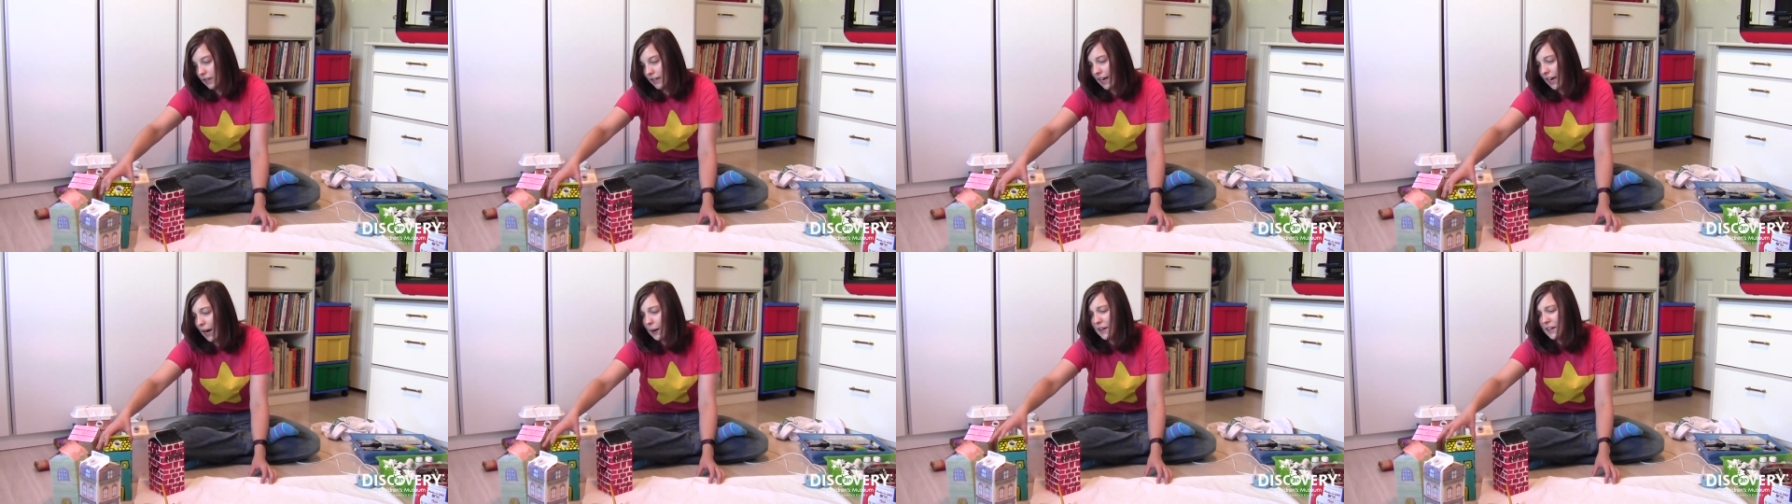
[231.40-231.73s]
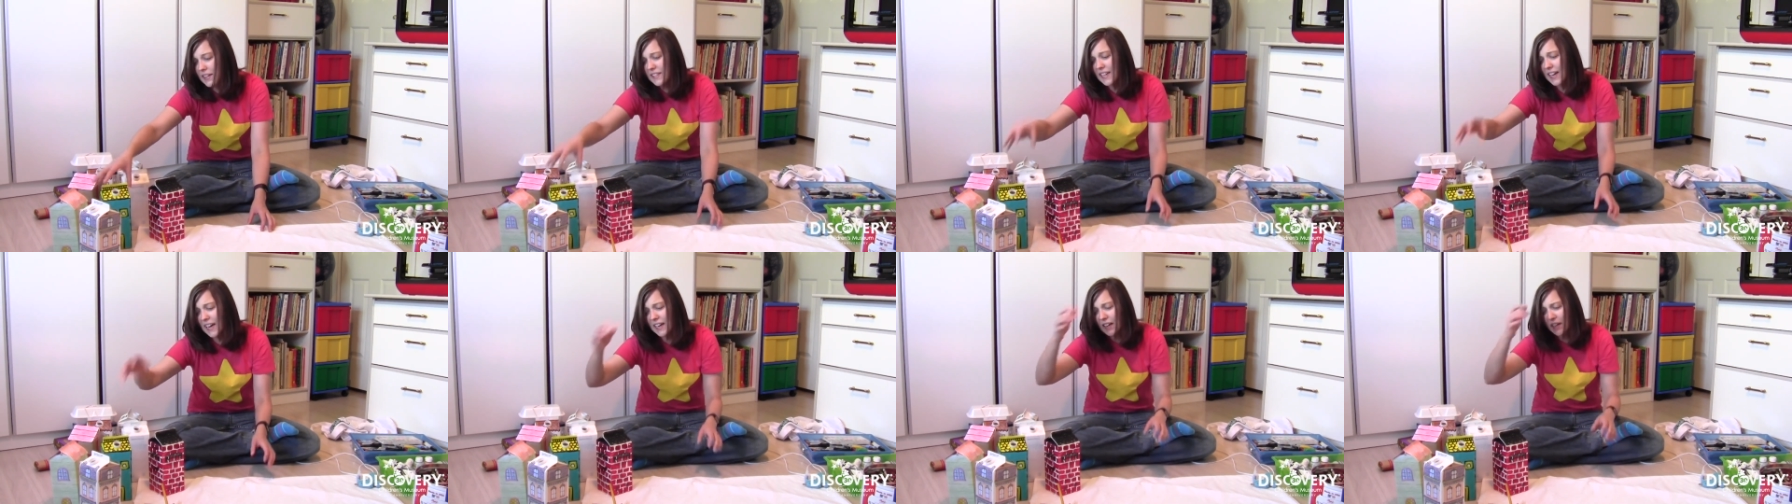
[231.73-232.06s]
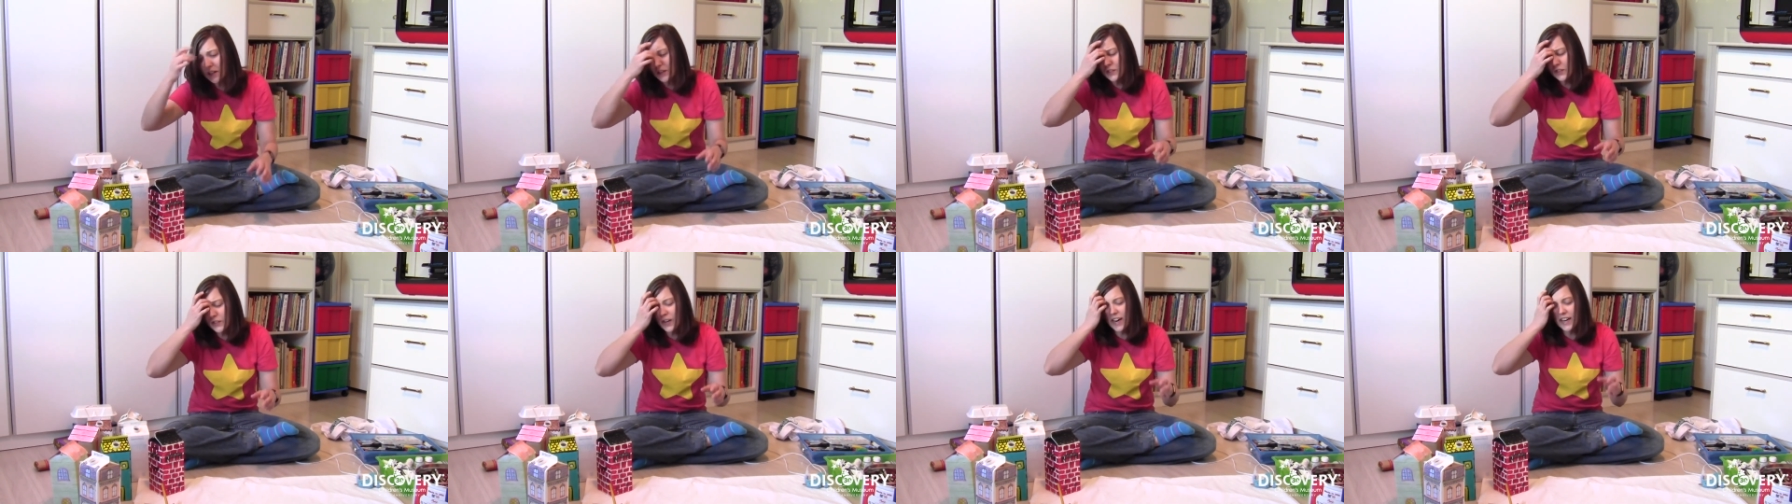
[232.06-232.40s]
Now I
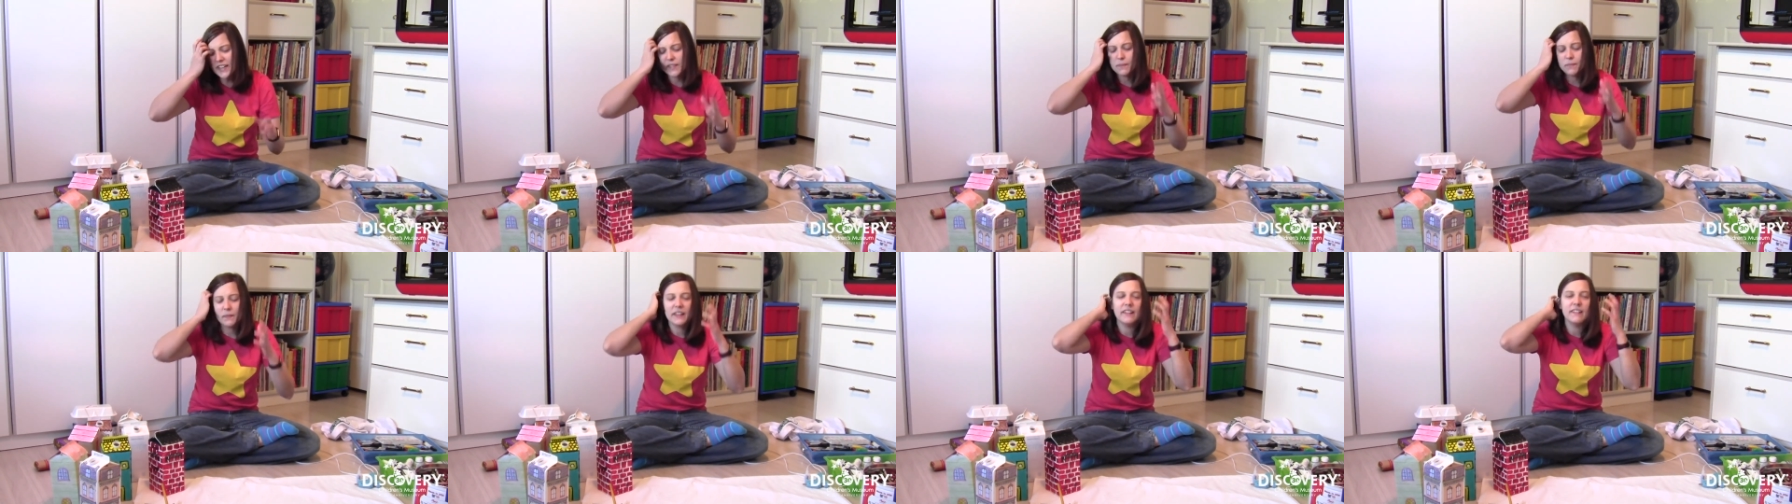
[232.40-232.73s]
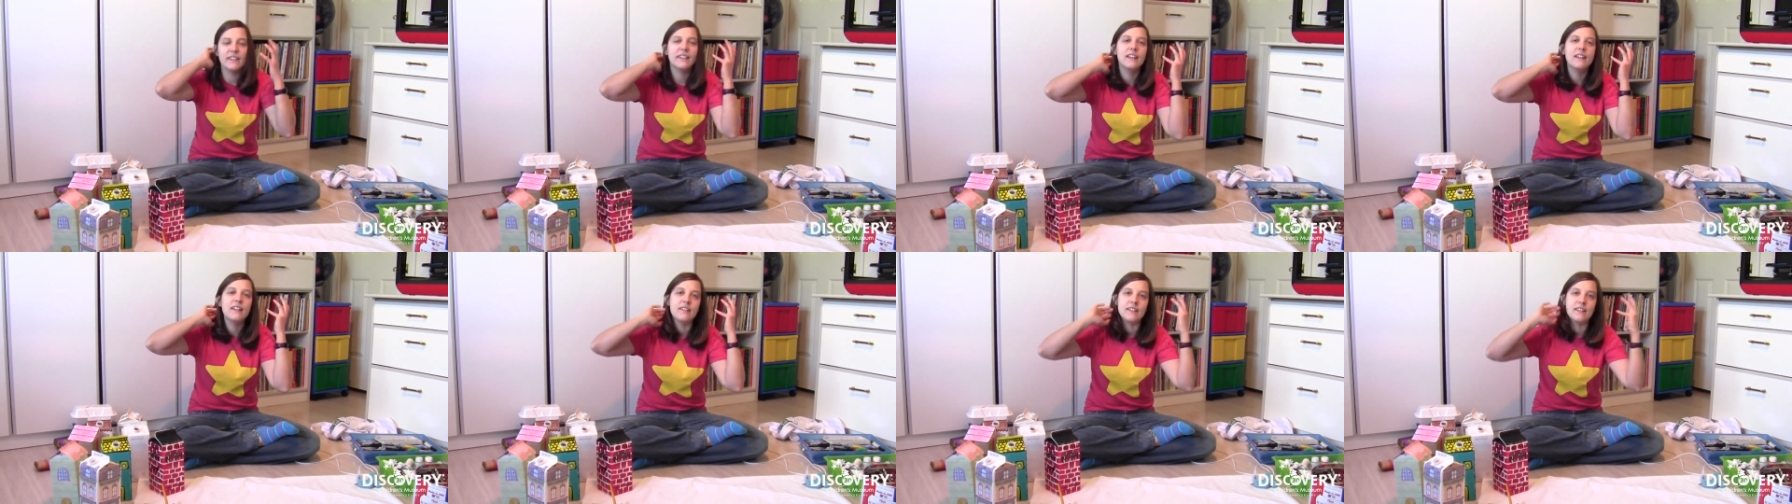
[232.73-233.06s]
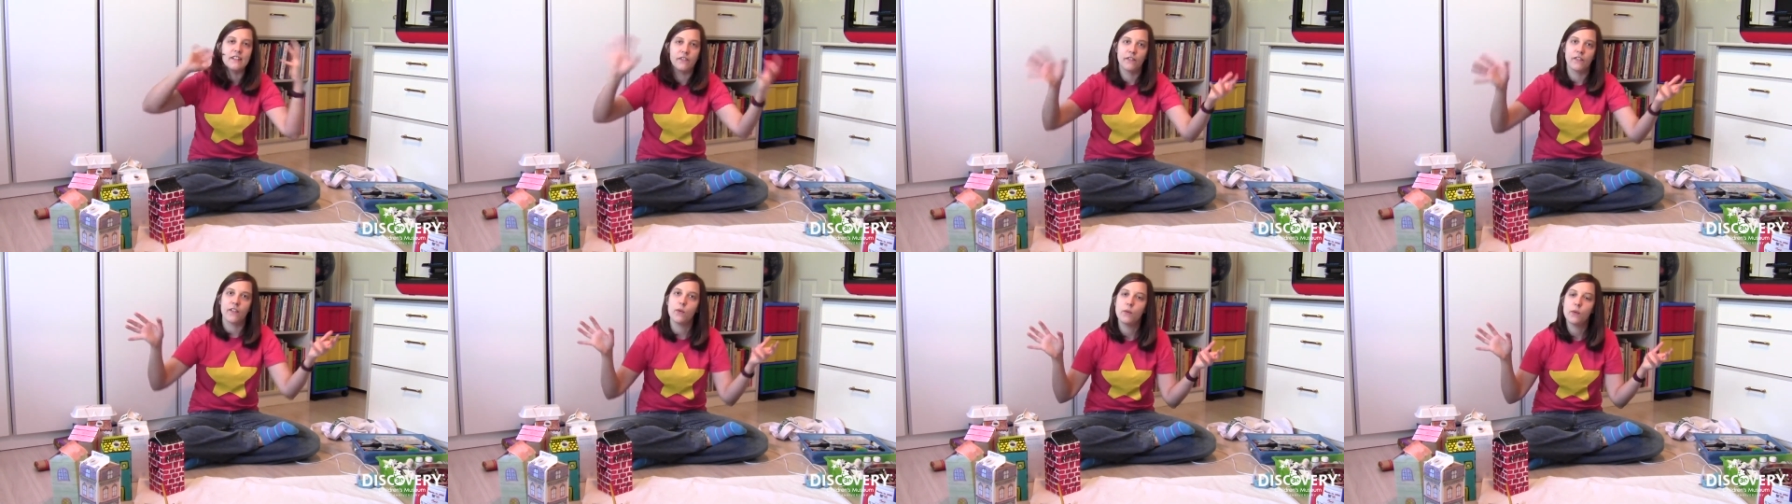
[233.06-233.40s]
decided to try something a little
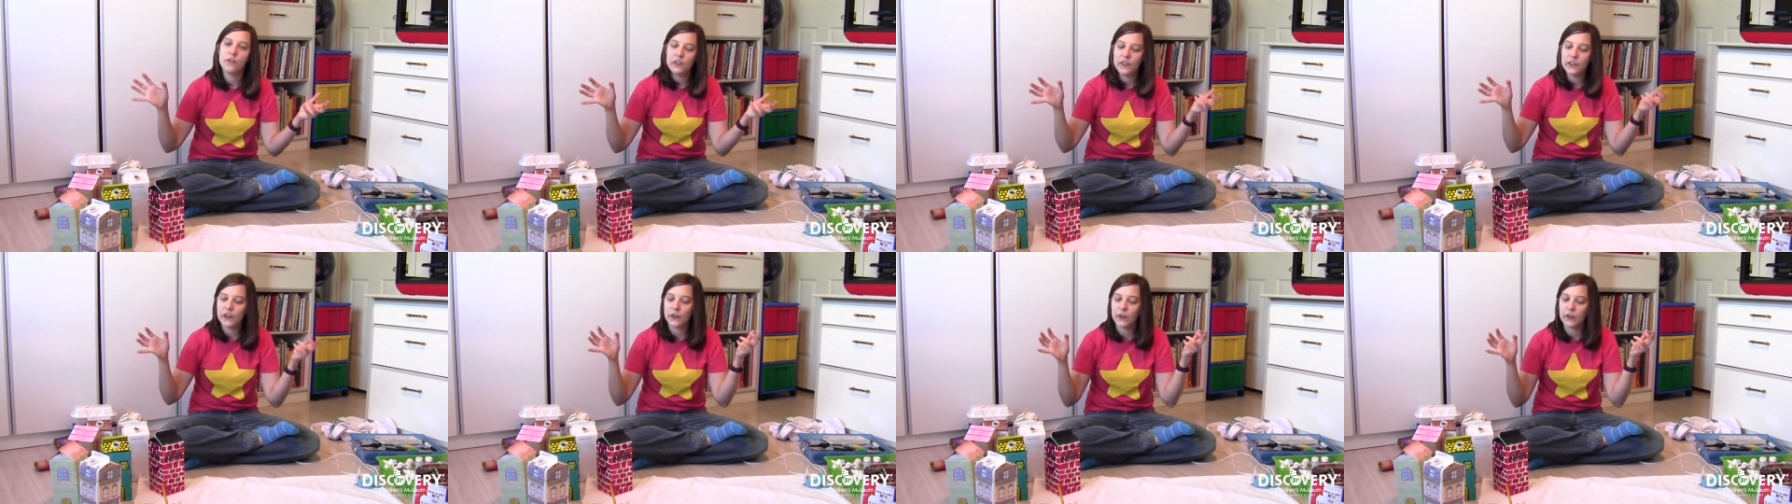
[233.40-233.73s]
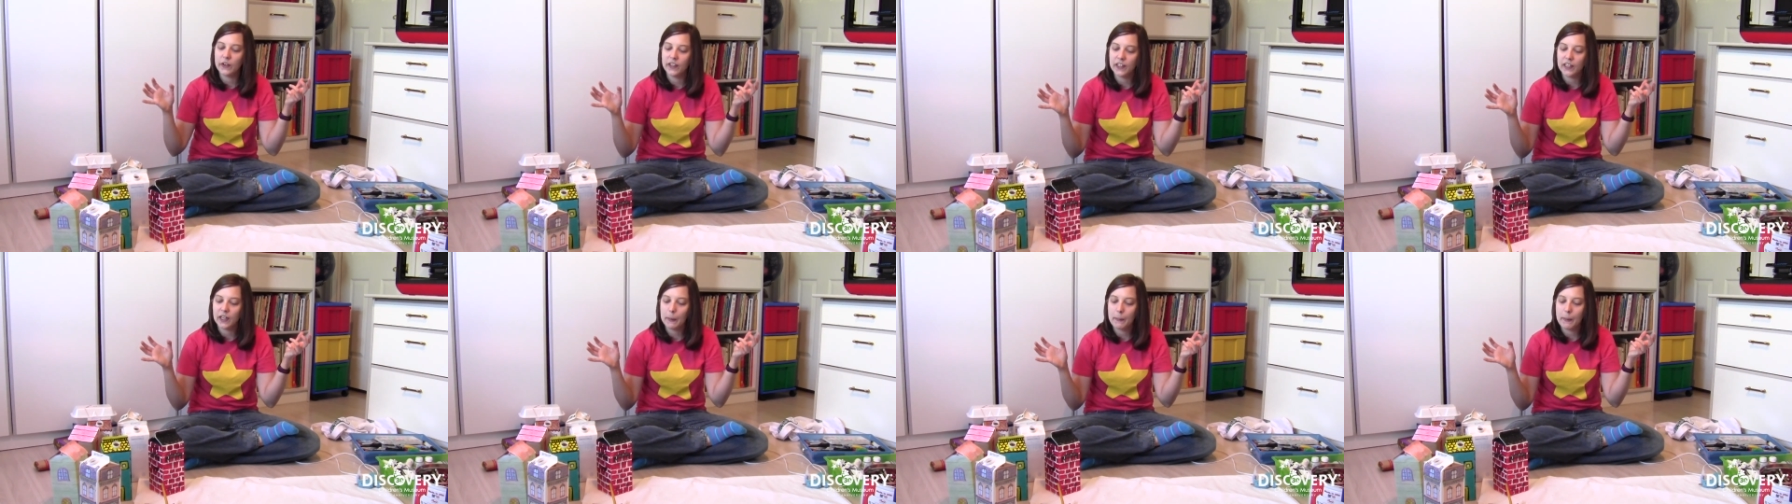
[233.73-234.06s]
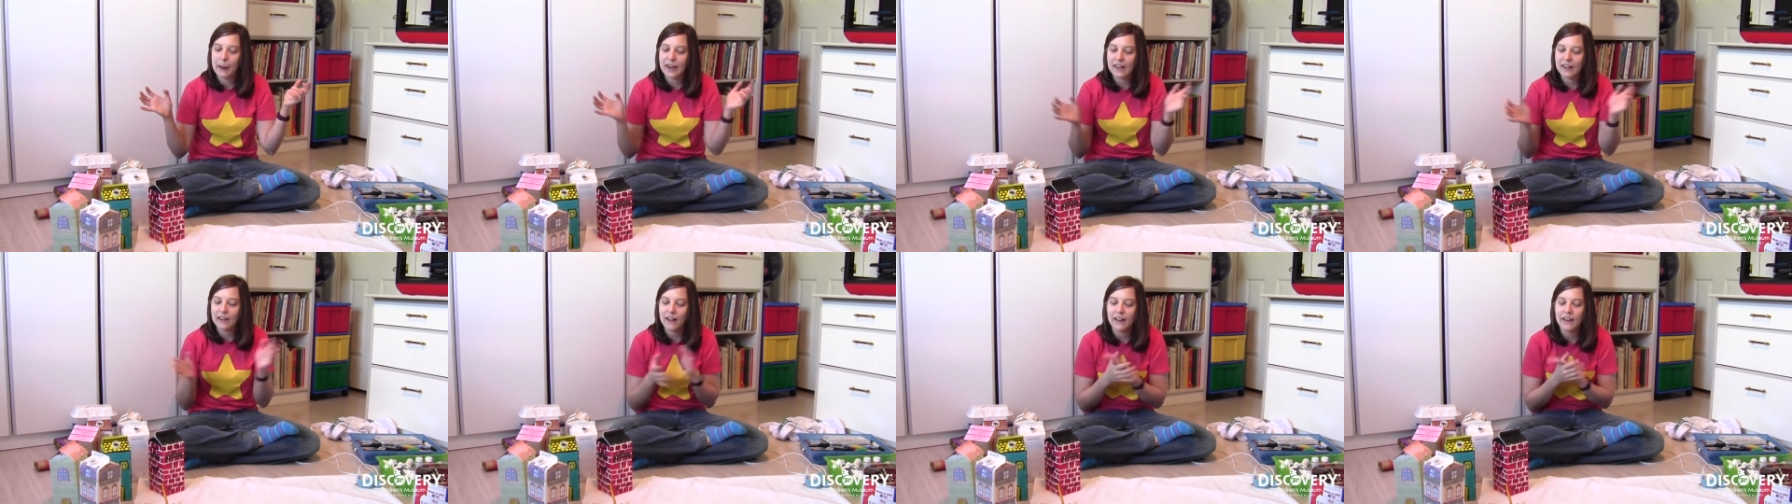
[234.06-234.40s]
different with the acrylic paint.